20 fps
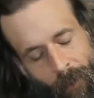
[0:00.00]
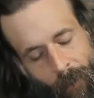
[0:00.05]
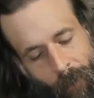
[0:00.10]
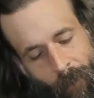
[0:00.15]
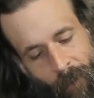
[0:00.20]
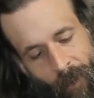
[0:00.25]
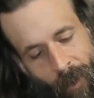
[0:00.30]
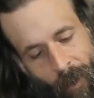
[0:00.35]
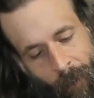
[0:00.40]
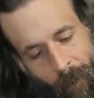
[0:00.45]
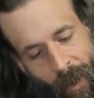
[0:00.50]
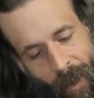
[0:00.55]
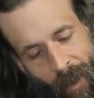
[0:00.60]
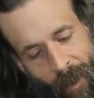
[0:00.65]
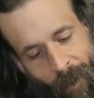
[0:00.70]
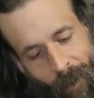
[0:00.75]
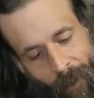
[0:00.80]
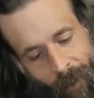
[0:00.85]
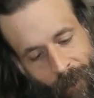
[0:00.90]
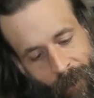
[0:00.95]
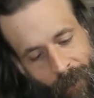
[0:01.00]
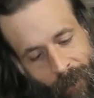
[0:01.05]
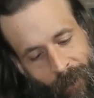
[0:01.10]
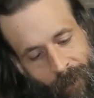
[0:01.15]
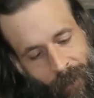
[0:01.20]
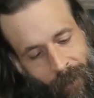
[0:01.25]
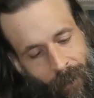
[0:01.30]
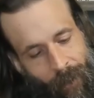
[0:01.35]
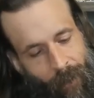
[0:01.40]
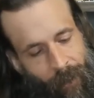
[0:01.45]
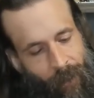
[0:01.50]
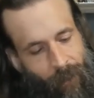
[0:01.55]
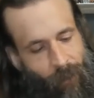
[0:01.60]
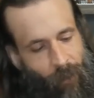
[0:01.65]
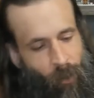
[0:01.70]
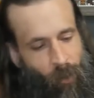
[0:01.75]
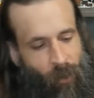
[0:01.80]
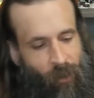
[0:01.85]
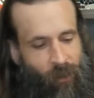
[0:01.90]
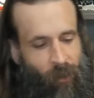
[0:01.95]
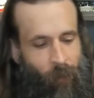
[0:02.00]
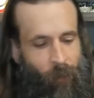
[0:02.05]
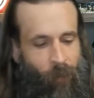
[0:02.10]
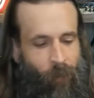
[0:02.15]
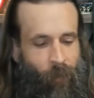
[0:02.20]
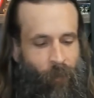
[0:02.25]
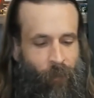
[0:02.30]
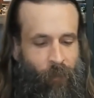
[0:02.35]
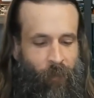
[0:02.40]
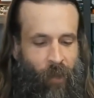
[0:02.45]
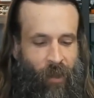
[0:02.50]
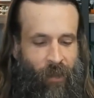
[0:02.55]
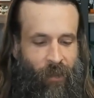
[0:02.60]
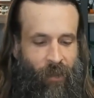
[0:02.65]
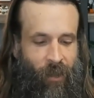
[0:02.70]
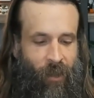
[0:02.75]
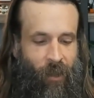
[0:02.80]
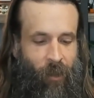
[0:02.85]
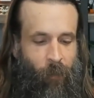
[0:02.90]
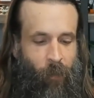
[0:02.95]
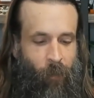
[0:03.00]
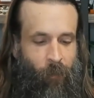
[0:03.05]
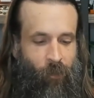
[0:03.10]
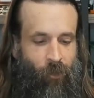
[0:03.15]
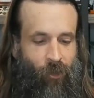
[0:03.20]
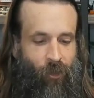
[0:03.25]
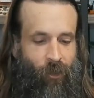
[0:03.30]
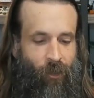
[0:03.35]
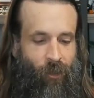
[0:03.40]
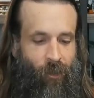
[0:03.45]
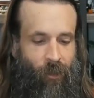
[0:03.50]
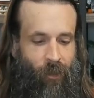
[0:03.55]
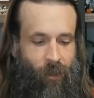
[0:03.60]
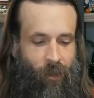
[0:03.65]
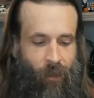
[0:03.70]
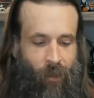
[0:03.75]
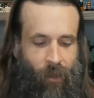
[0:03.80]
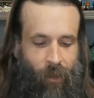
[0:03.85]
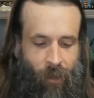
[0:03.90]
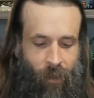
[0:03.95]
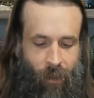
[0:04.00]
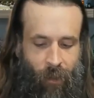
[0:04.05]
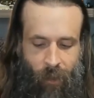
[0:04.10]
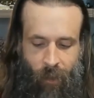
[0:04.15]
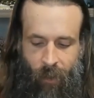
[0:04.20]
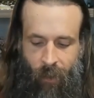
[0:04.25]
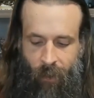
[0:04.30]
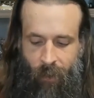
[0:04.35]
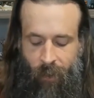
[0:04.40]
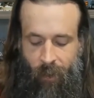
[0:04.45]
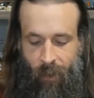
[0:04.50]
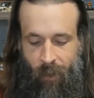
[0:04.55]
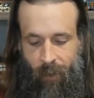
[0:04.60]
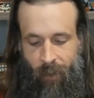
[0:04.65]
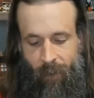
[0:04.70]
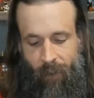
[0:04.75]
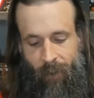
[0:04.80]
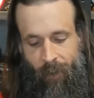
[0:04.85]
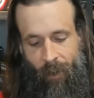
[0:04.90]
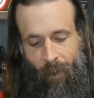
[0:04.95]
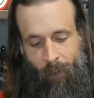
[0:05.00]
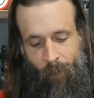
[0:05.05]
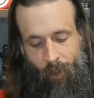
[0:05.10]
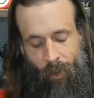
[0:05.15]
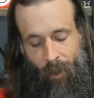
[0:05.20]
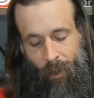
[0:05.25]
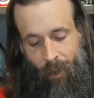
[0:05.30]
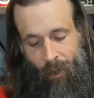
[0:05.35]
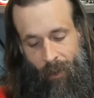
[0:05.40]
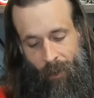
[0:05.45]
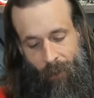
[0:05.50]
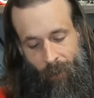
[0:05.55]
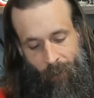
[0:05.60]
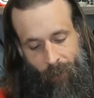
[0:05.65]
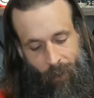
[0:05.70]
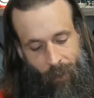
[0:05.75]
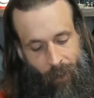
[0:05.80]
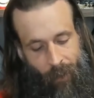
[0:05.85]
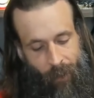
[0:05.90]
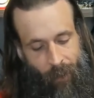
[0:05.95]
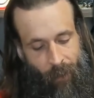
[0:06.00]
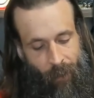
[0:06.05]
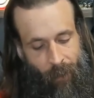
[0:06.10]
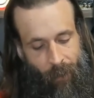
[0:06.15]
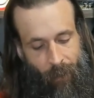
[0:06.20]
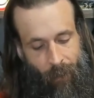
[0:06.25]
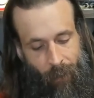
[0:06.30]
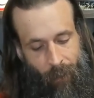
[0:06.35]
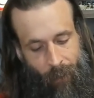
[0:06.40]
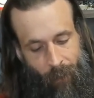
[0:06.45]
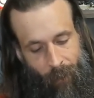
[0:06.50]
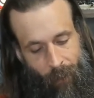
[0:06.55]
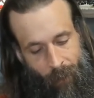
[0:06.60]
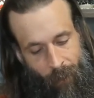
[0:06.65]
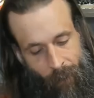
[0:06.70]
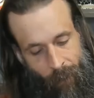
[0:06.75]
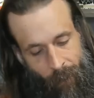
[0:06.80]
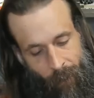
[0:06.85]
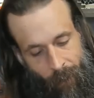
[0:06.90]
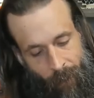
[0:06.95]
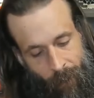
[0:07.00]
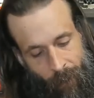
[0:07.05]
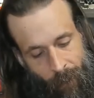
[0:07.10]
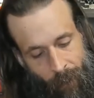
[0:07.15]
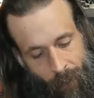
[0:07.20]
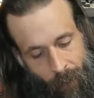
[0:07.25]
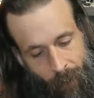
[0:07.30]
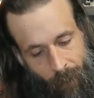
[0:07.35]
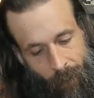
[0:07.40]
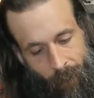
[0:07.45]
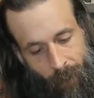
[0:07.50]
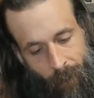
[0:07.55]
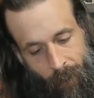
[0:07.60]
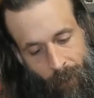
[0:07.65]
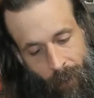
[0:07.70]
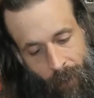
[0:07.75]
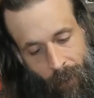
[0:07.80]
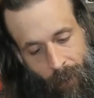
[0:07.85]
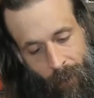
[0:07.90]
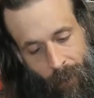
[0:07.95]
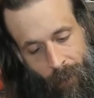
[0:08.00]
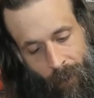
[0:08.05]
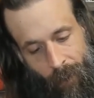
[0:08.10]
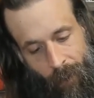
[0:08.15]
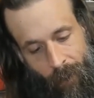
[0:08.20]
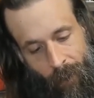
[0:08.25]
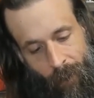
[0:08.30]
somehow. Of course, I'm messing it up, I'm sure. And then somewhere in over here, it's